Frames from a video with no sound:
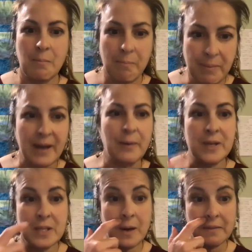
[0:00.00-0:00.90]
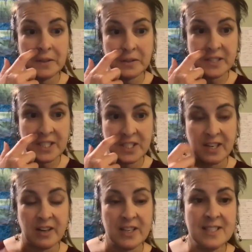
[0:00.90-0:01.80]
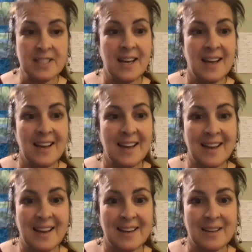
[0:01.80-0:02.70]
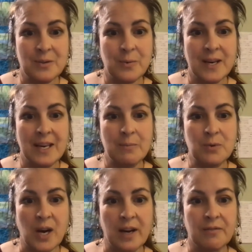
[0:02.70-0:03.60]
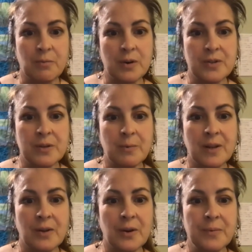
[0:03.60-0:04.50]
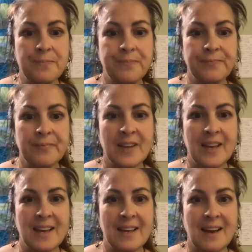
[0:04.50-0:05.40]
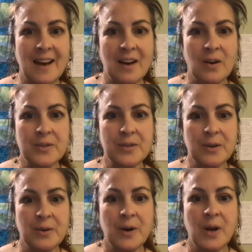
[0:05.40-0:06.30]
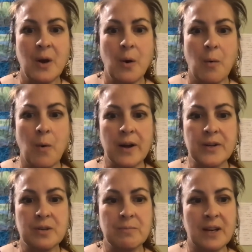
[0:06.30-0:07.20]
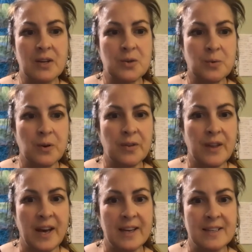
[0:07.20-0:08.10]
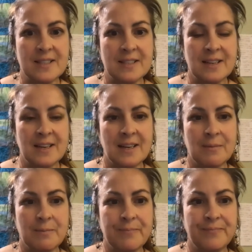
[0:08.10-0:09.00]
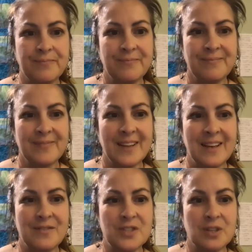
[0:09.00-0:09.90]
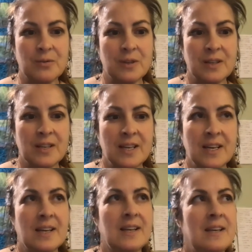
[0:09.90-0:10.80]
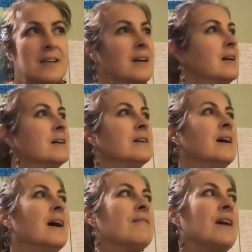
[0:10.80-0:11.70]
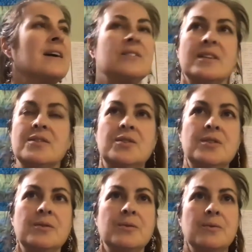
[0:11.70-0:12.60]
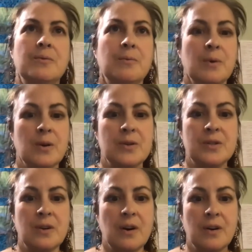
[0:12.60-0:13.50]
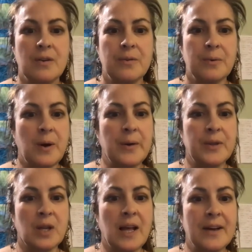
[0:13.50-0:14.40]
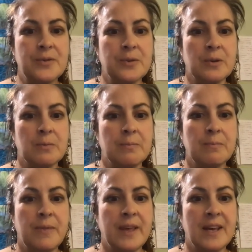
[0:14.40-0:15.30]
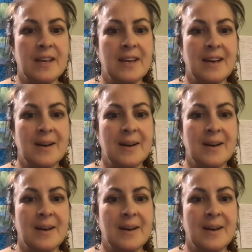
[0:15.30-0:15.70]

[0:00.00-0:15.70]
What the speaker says: But we do have little dictionaries, and we keep track of words that we learn. And I also want to make sure that if children have access to words throughout the classroom, then